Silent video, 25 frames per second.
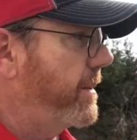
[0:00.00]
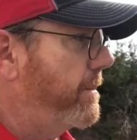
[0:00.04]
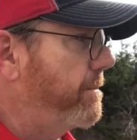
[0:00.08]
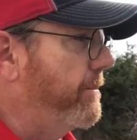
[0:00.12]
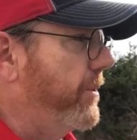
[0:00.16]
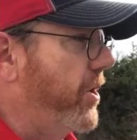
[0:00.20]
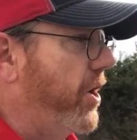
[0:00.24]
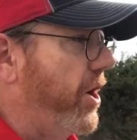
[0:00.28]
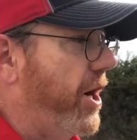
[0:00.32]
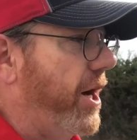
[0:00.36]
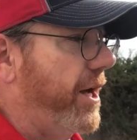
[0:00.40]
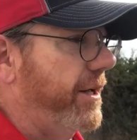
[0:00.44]

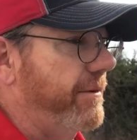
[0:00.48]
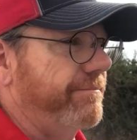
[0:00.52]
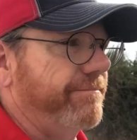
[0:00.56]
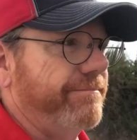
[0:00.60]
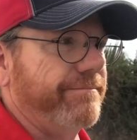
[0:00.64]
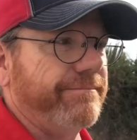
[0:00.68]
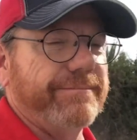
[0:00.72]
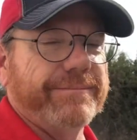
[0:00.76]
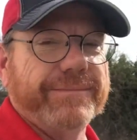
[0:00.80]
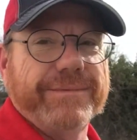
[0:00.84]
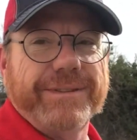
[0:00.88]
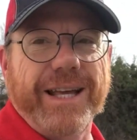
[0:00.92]
But
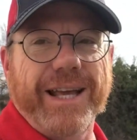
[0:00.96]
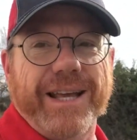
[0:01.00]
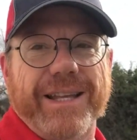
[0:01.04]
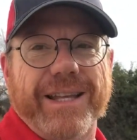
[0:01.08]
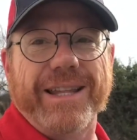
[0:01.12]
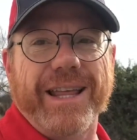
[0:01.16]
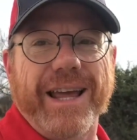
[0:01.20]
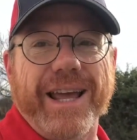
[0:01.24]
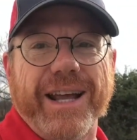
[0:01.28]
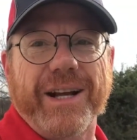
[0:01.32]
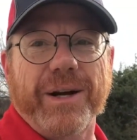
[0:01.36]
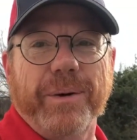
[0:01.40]

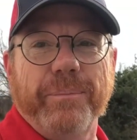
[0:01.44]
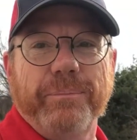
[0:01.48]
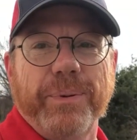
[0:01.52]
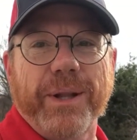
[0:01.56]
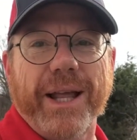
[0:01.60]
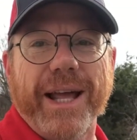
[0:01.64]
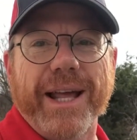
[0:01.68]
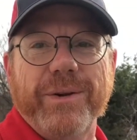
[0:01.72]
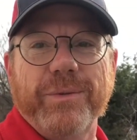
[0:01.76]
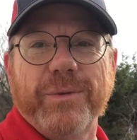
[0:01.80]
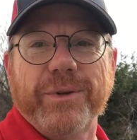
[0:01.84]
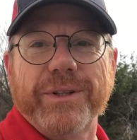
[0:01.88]
then they
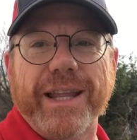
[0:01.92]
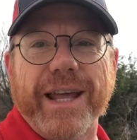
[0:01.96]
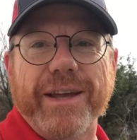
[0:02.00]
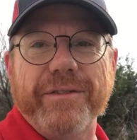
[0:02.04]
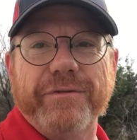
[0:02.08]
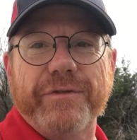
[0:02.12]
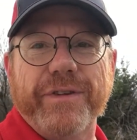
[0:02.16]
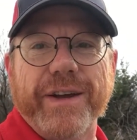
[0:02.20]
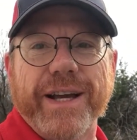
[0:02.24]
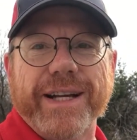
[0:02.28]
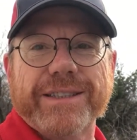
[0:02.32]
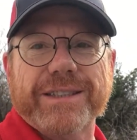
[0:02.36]
complain when they
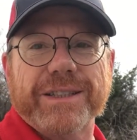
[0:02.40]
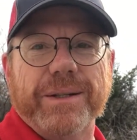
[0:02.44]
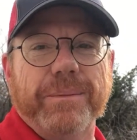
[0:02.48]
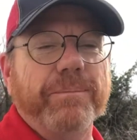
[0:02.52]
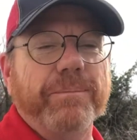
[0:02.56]
fix them